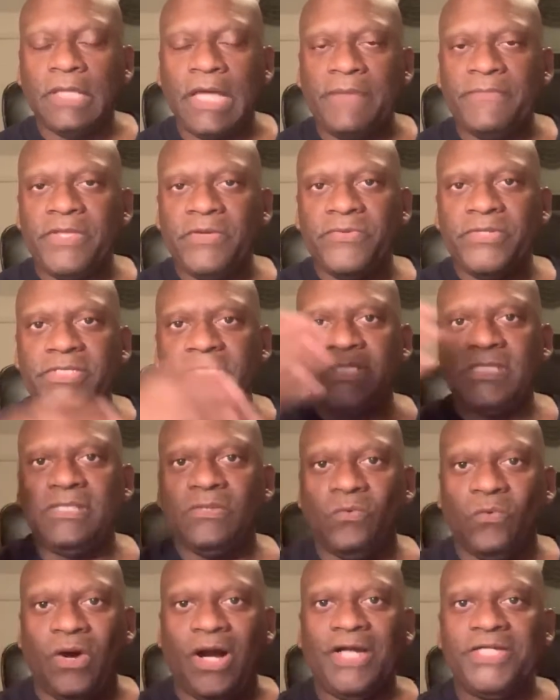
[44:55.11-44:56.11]
I mean, we see
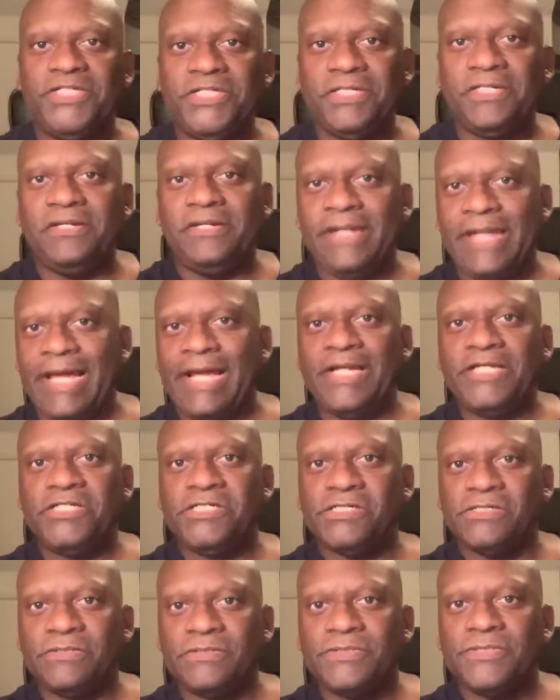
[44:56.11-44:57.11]
the Washington
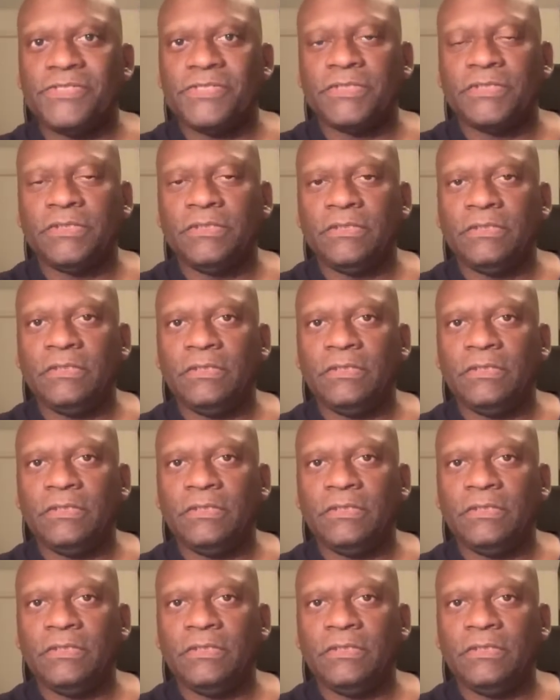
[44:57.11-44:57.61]
Nationals